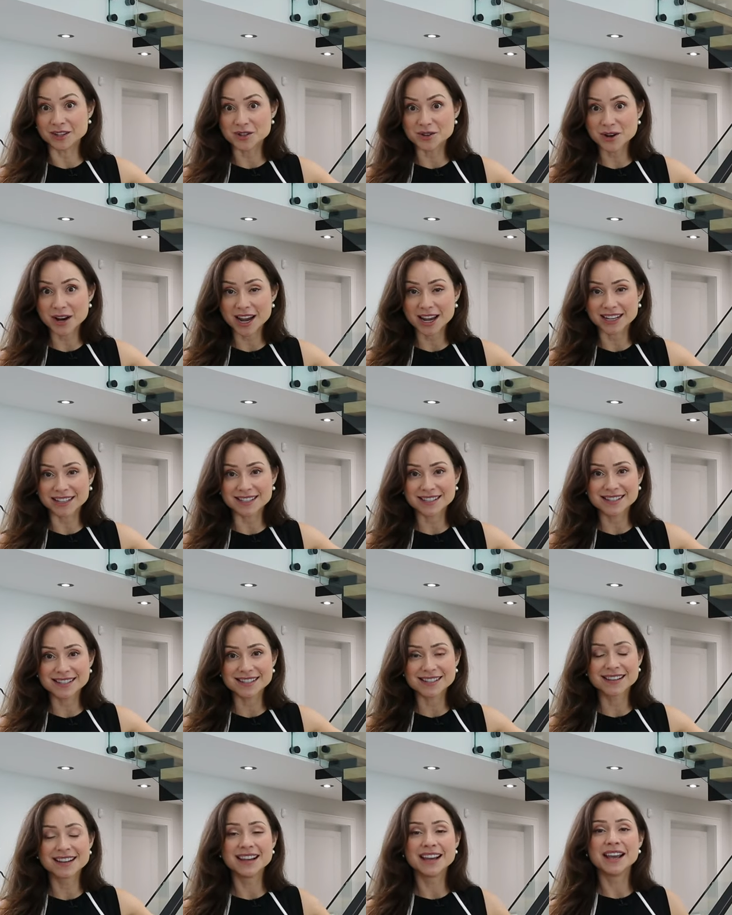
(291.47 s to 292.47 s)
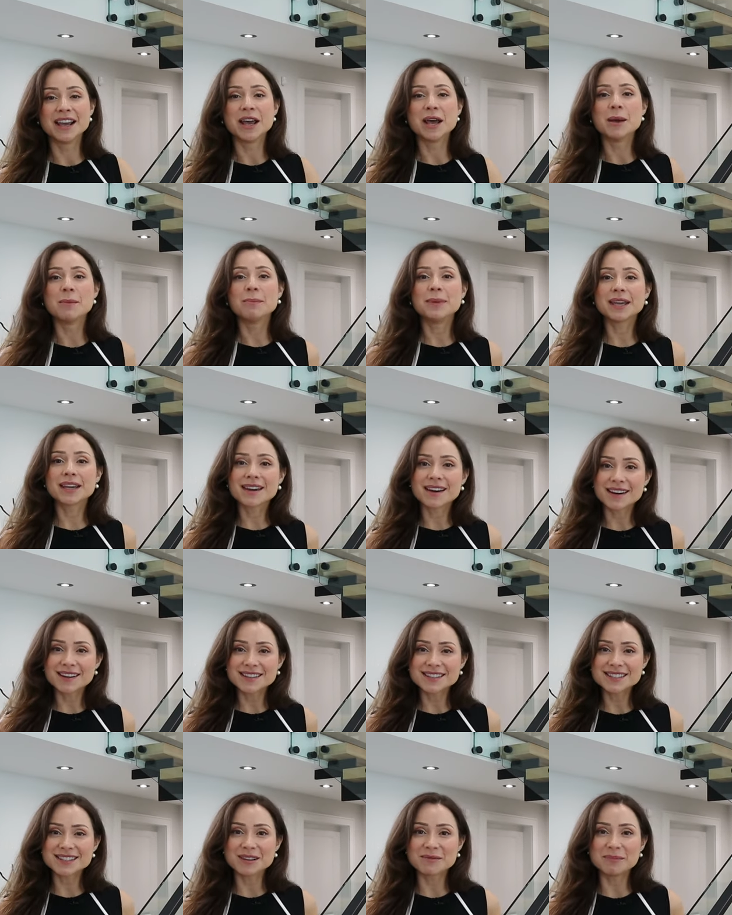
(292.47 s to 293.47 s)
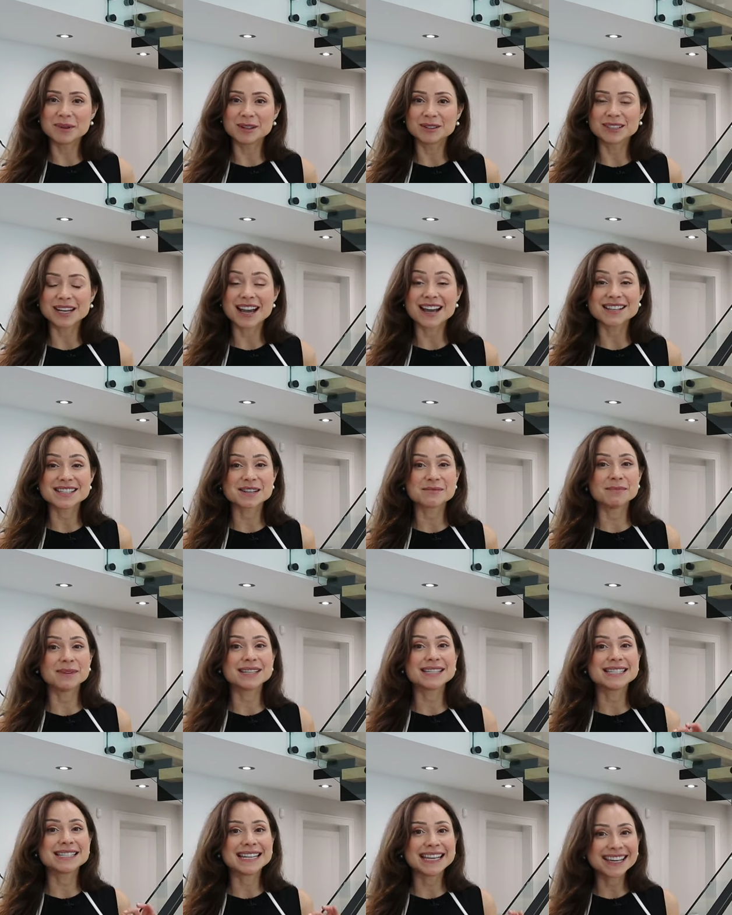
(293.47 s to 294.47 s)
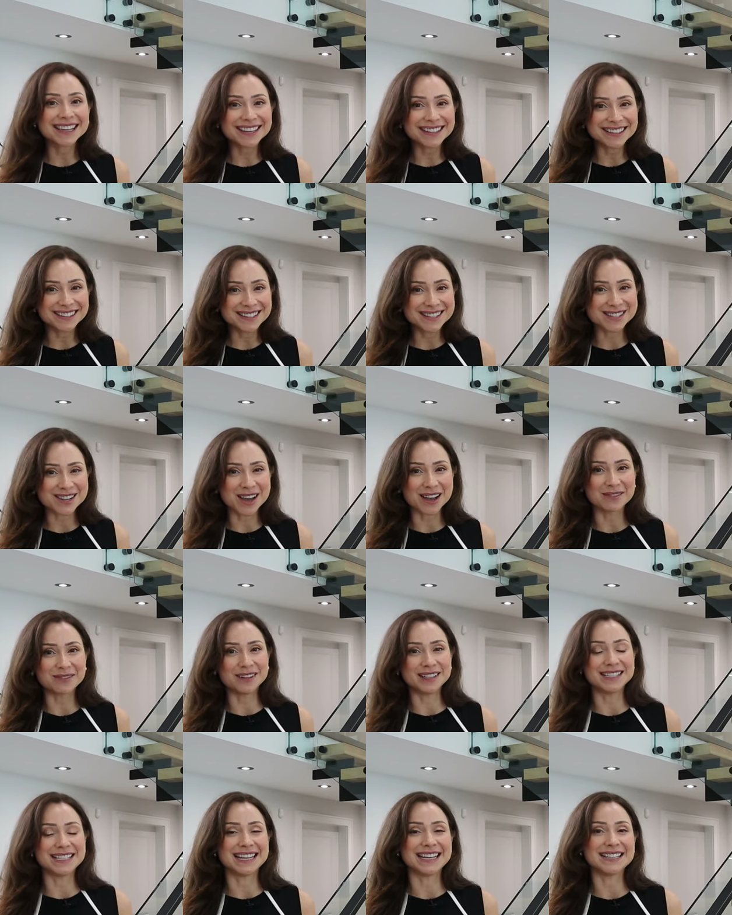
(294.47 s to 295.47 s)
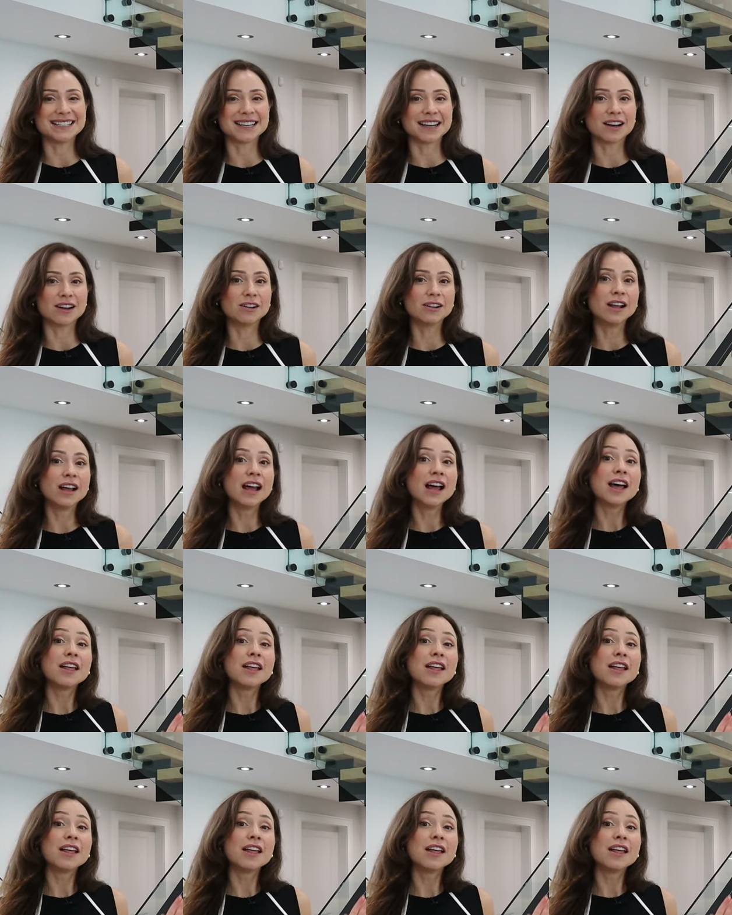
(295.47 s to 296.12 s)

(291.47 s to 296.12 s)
the treads. Because the builder has a meticulous eye for detail,